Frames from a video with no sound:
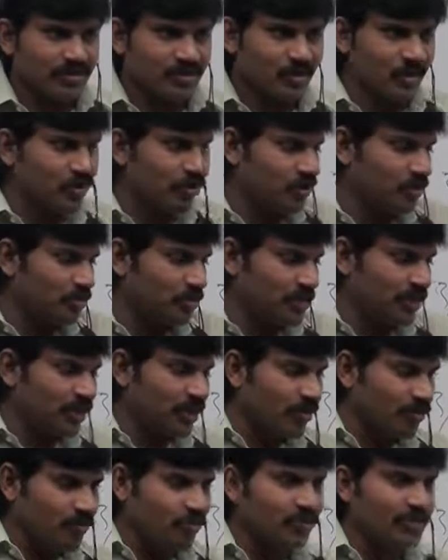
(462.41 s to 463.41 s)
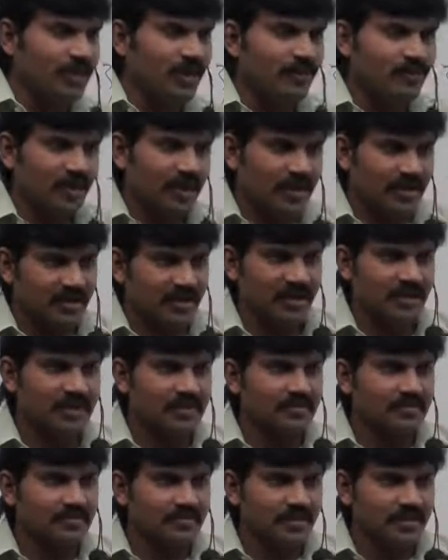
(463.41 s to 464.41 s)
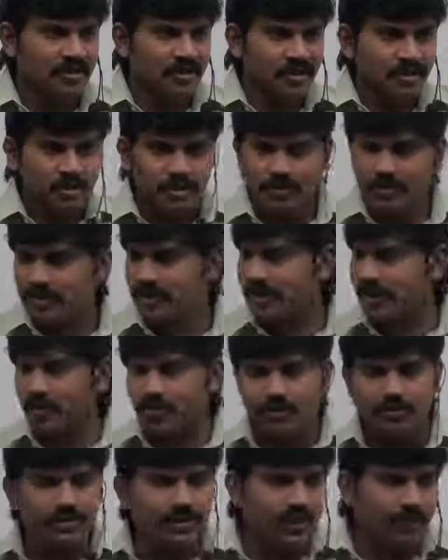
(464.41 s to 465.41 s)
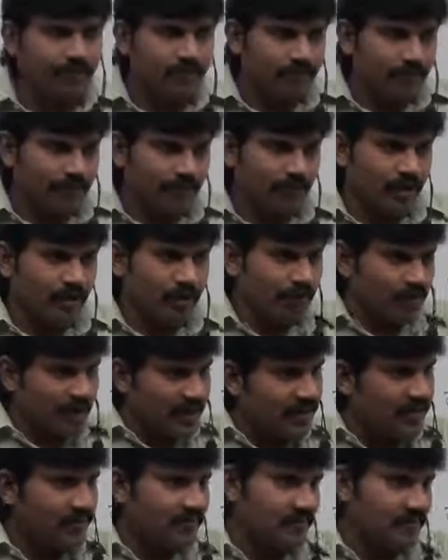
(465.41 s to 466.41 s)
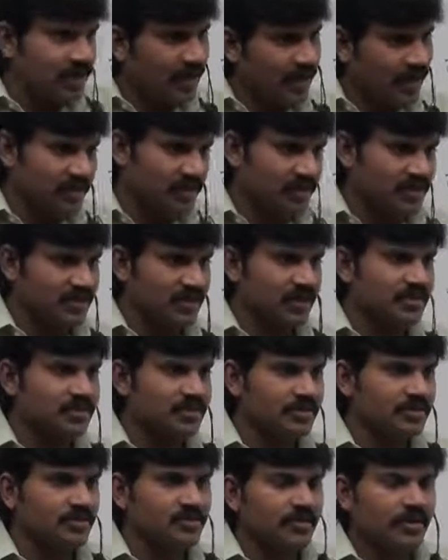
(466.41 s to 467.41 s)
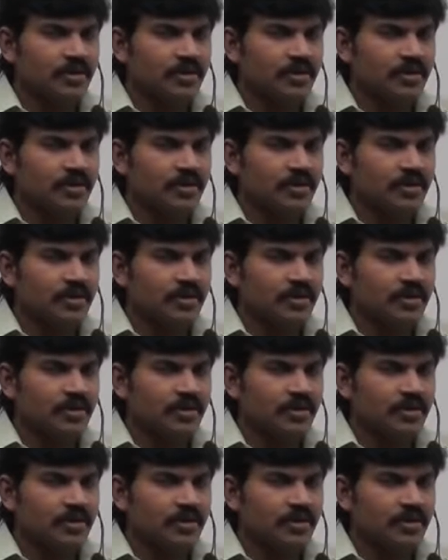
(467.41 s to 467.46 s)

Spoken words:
So, special puja for all ticket, special puja for pen, all these things.